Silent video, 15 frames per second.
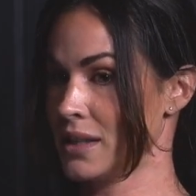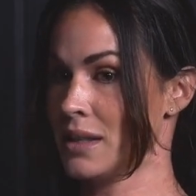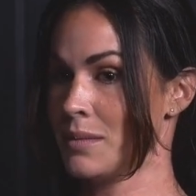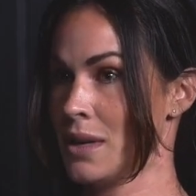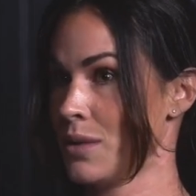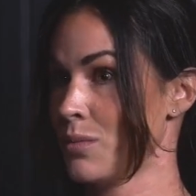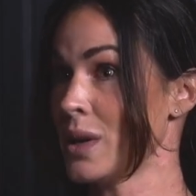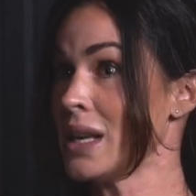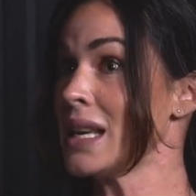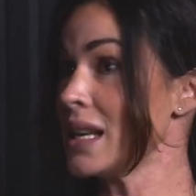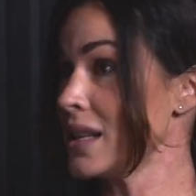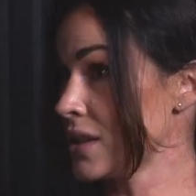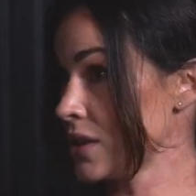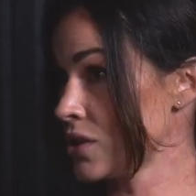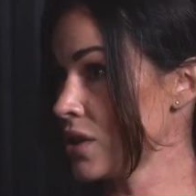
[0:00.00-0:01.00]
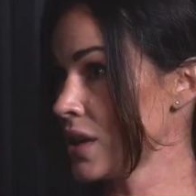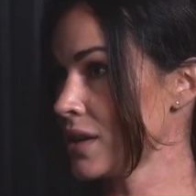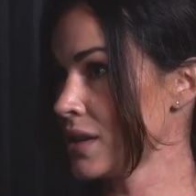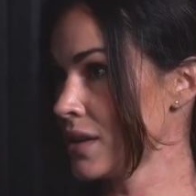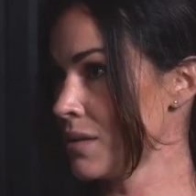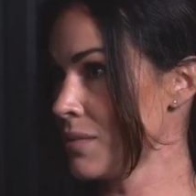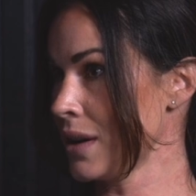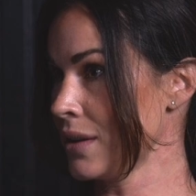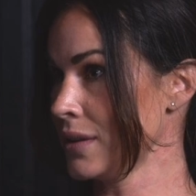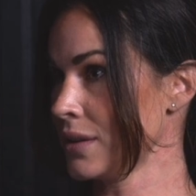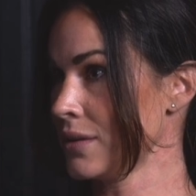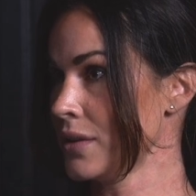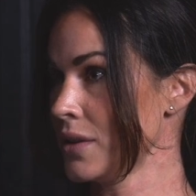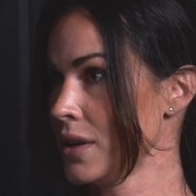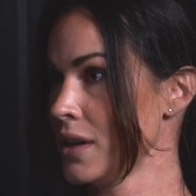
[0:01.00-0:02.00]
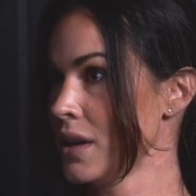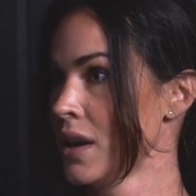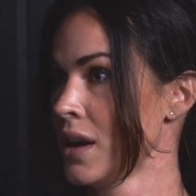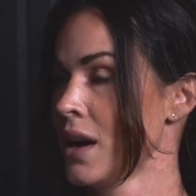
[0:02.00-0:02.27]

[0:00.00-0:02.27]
to me and we need to strengthen their pelvic floor,